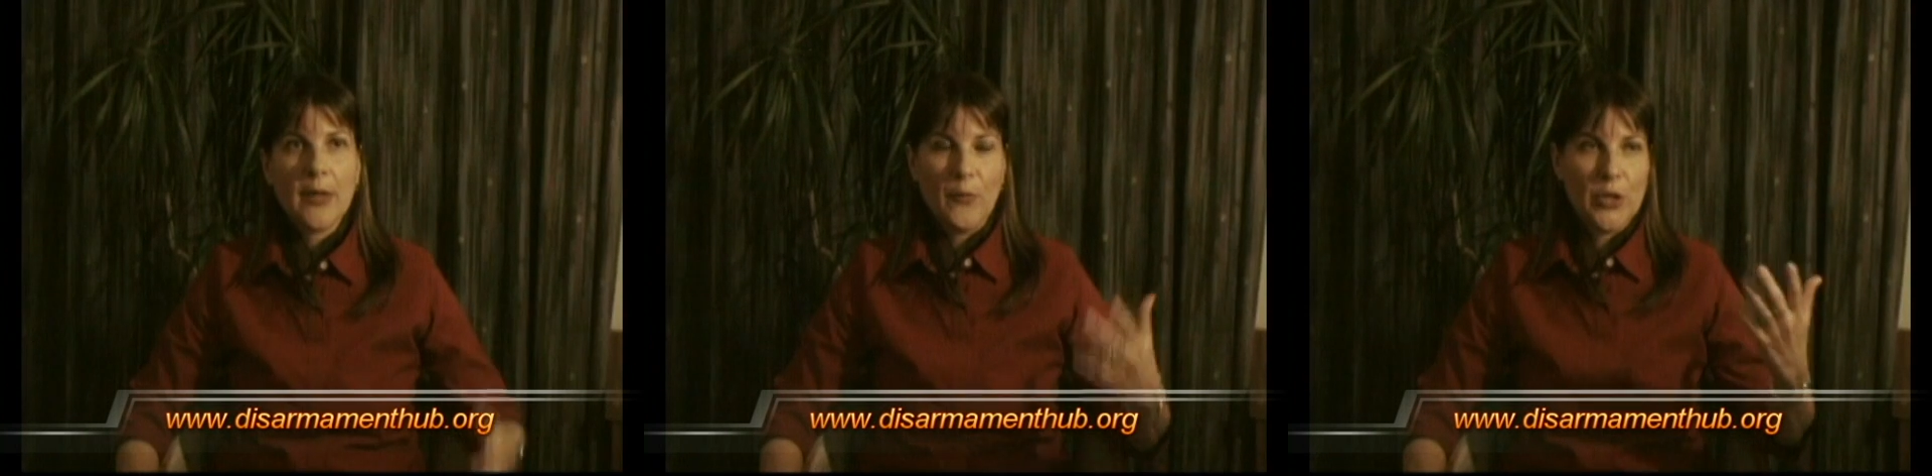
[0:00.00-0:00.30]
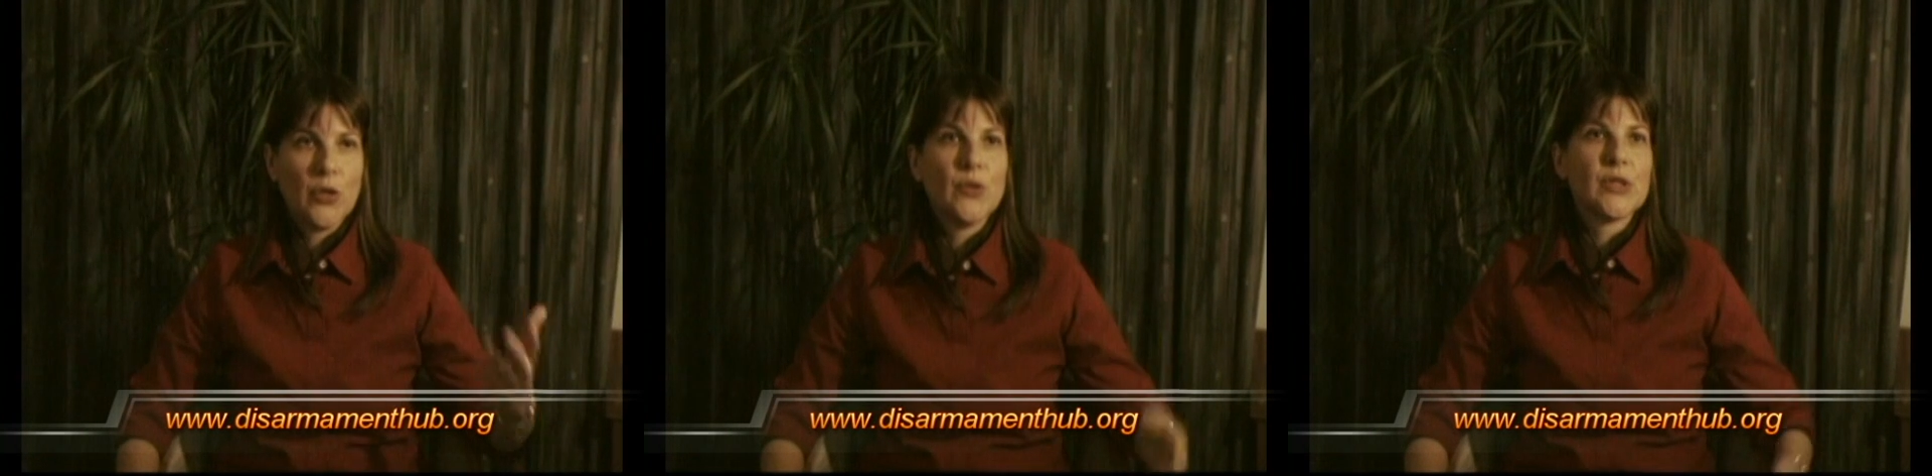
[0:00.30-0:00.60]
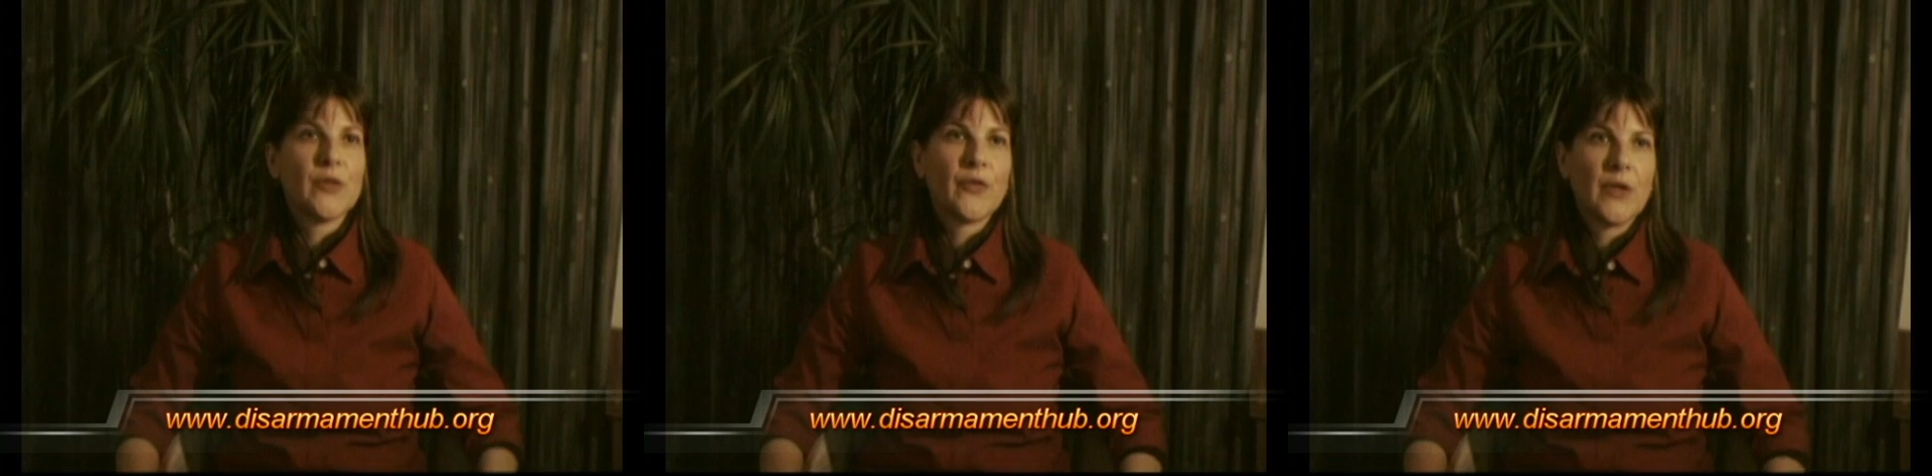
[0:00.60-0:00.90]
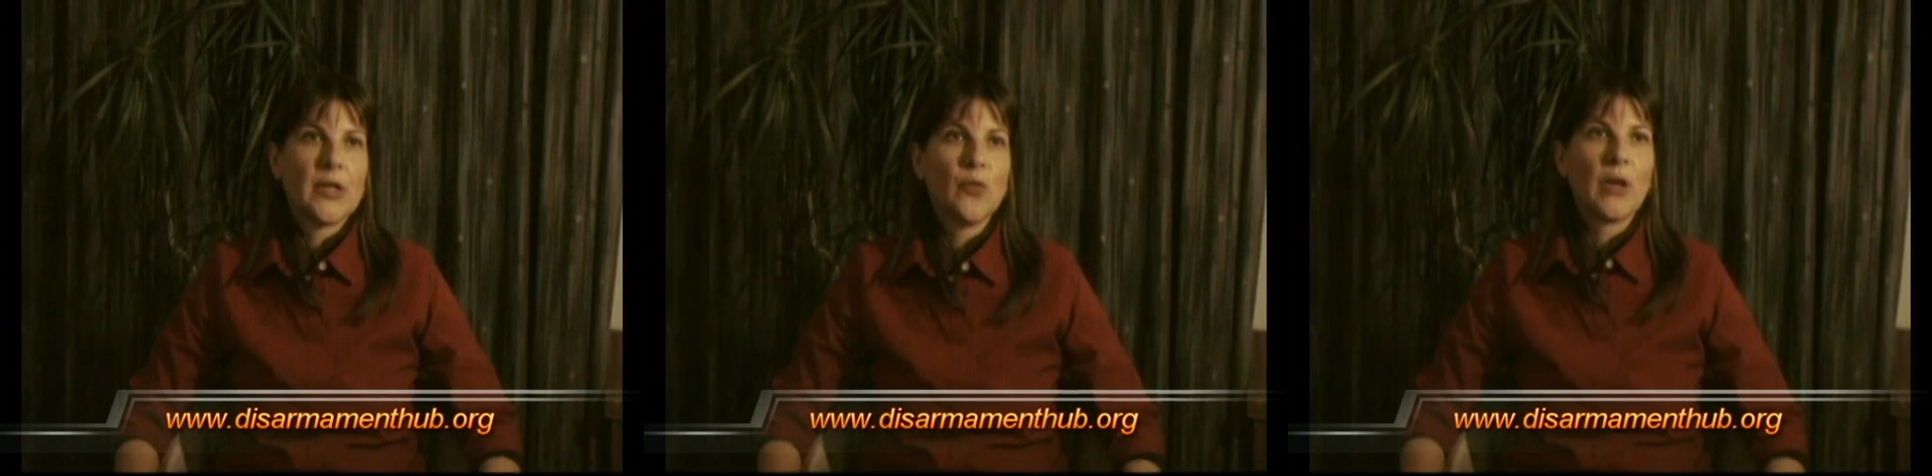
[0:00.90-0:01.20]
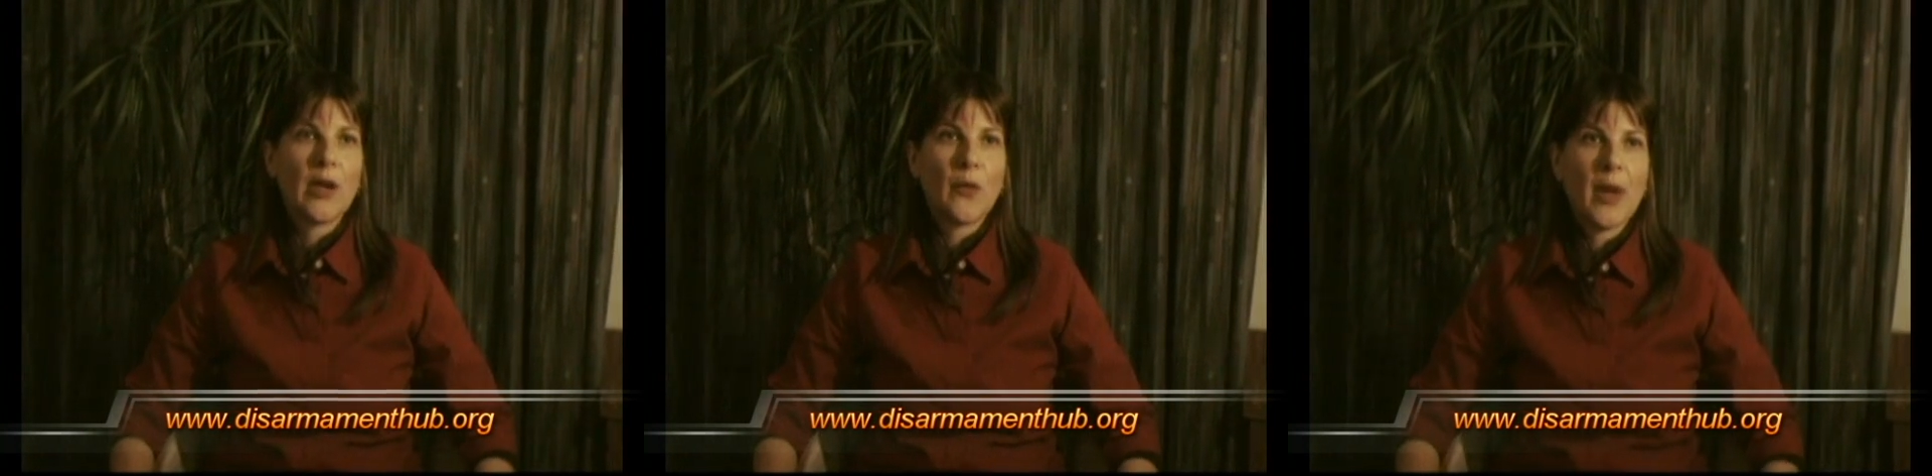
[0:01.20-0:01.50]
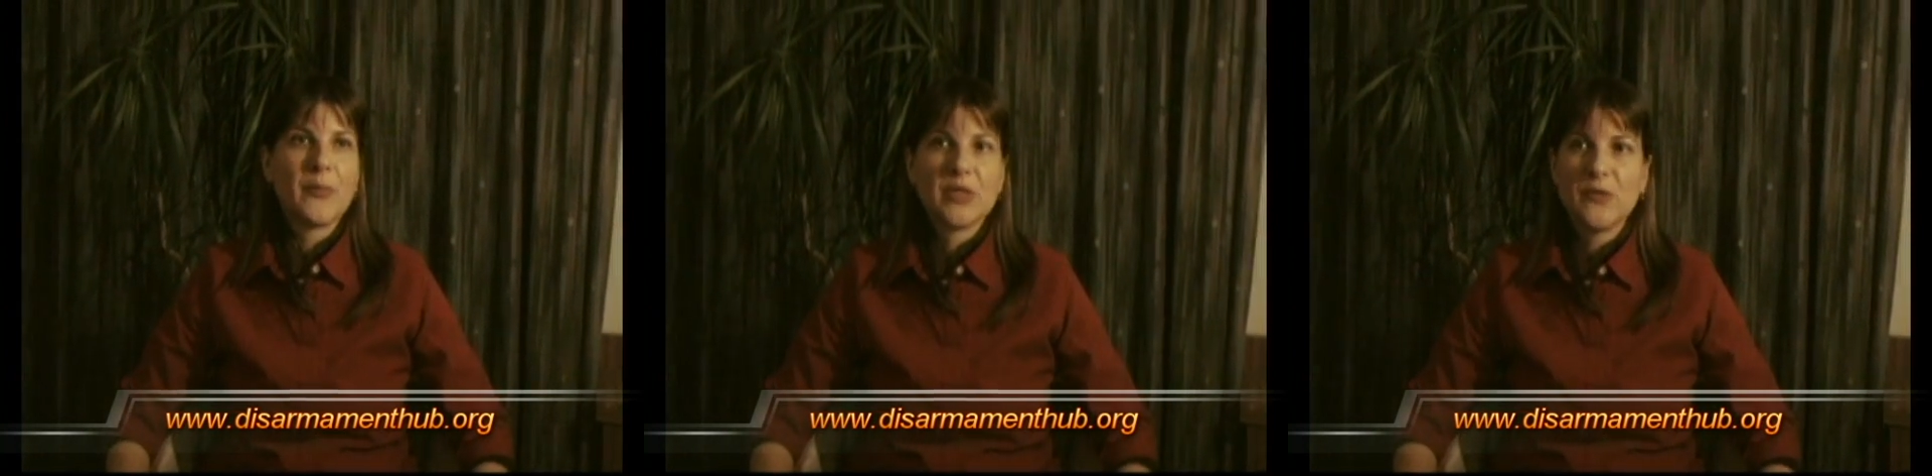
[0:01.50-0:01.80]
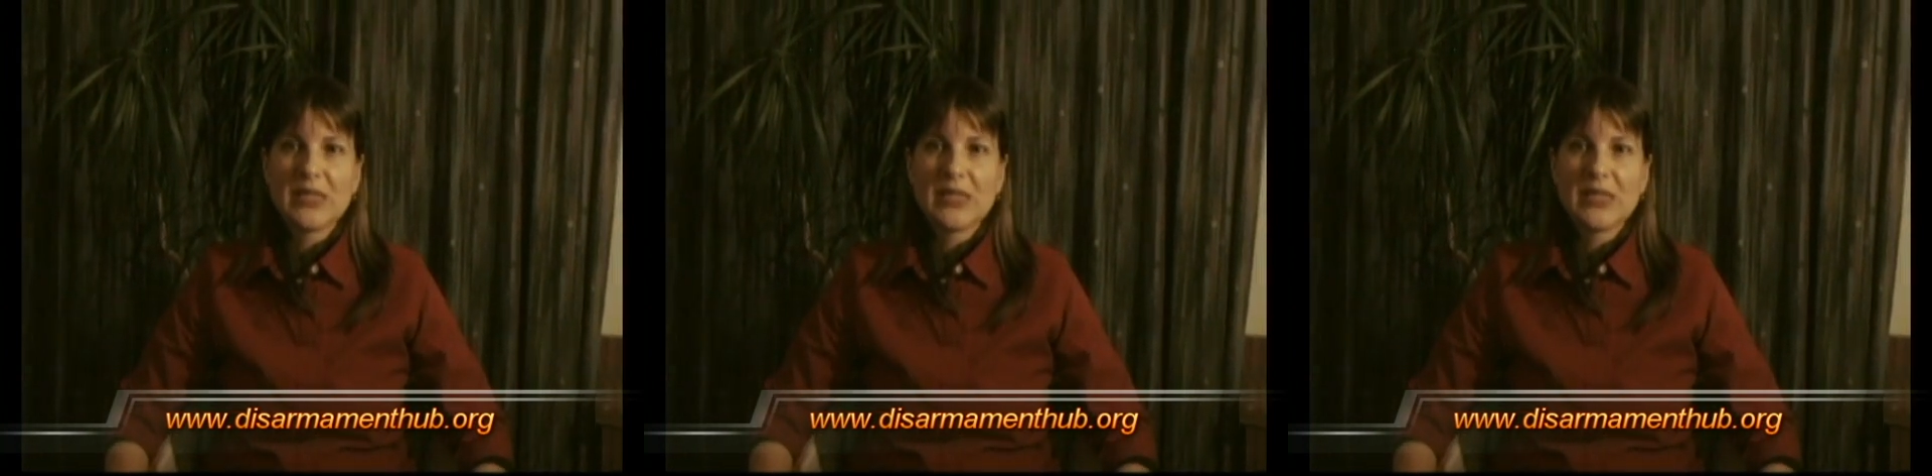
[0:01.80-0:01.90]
with the use of nuclear weapons,